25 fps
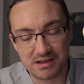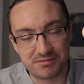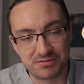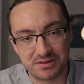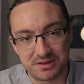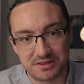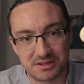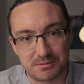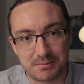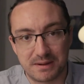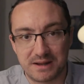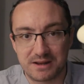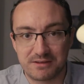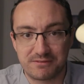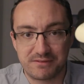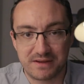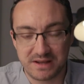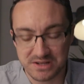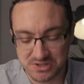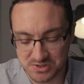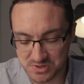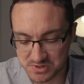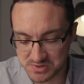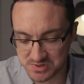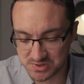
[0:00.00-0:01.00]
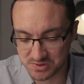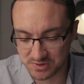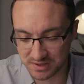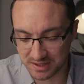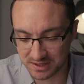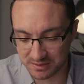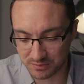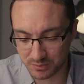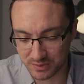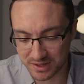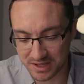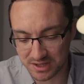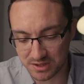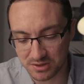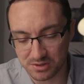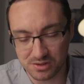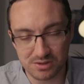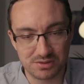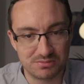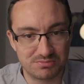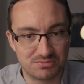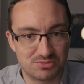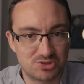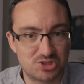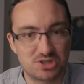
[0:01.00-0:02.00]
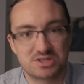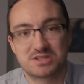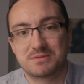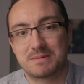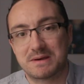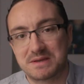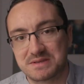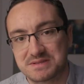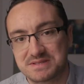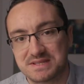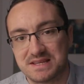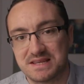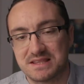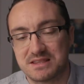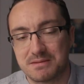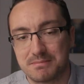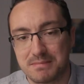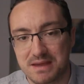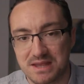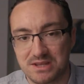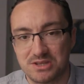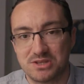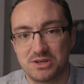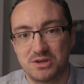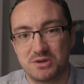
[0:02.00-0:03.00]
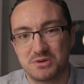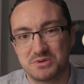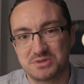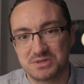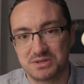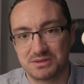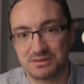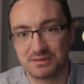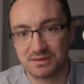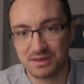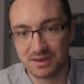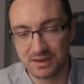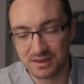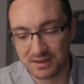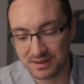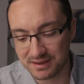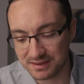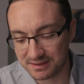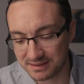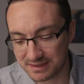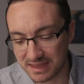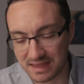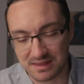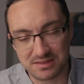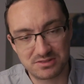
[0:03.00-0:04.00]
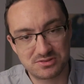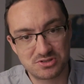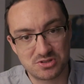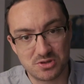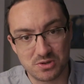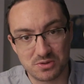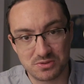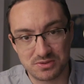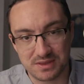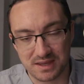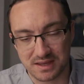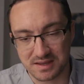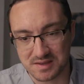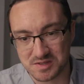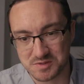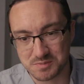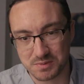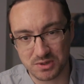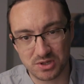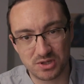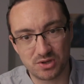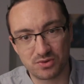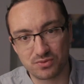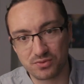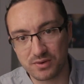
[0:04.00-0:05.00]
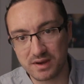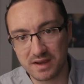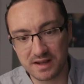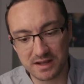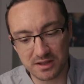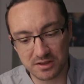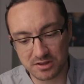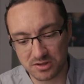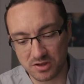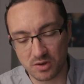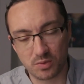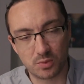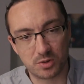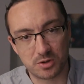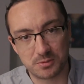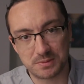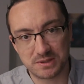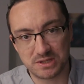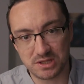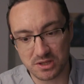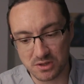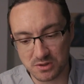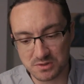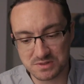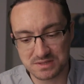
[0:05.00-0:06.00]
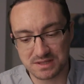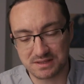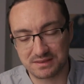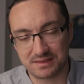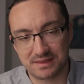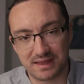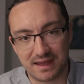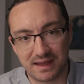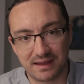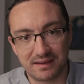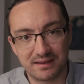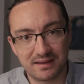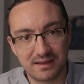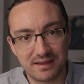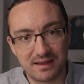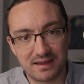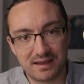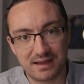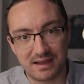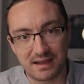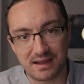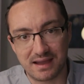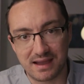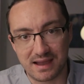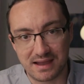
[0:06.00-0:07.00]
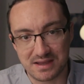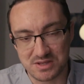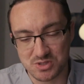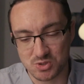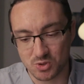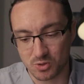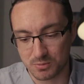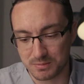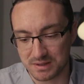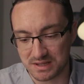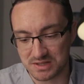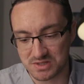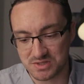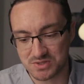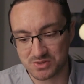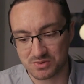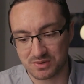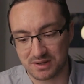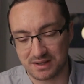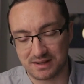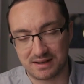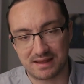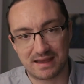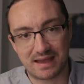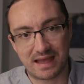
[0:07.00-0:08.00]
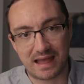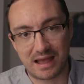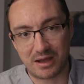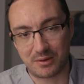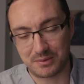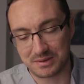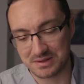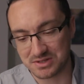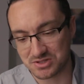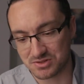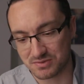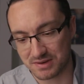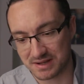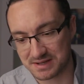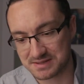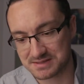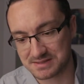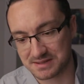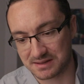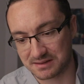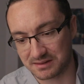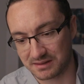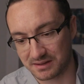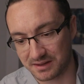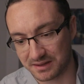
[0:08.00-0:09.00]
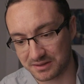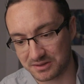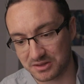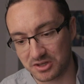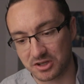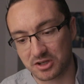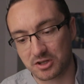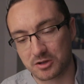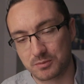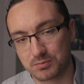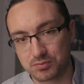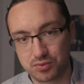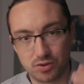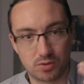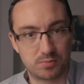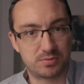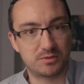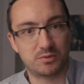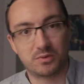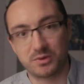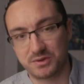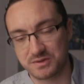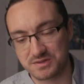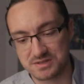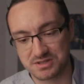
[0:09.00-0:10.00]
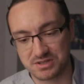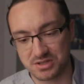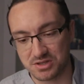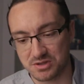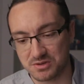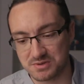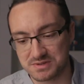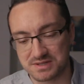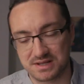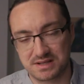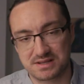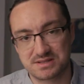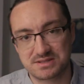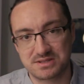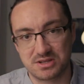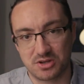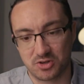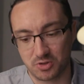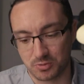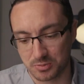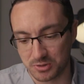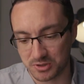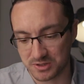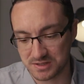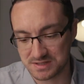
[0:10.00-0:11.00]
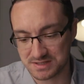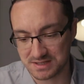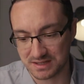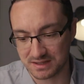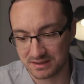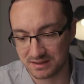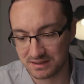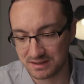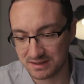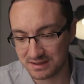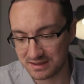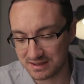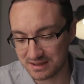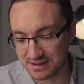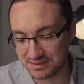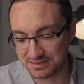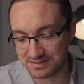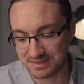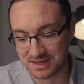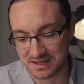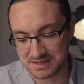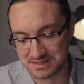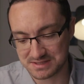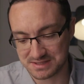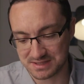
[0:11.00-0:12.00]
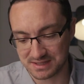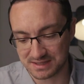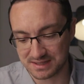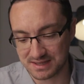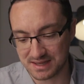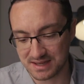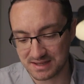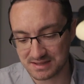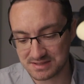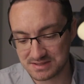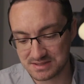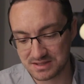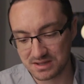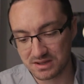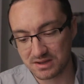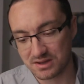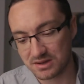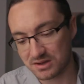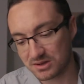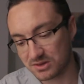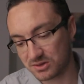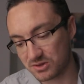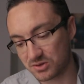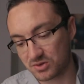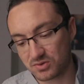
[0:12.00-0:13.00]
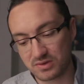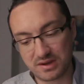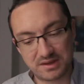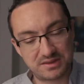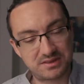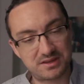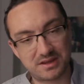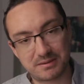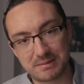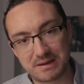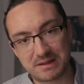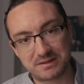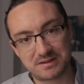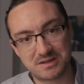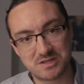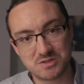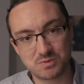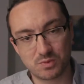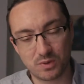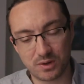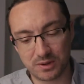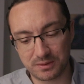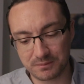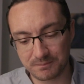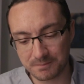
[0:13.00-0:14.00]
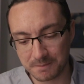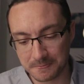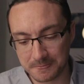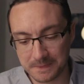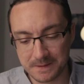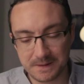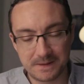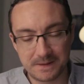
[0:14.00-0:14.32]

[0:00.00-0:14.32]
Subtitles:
every other manufacturer's screen where you can just about see the menus and get two things, but you really don't want to be using that as your main screen out in direct sunlight. You're going to probably want to use an external monitor if that's the case. The great thing about this one,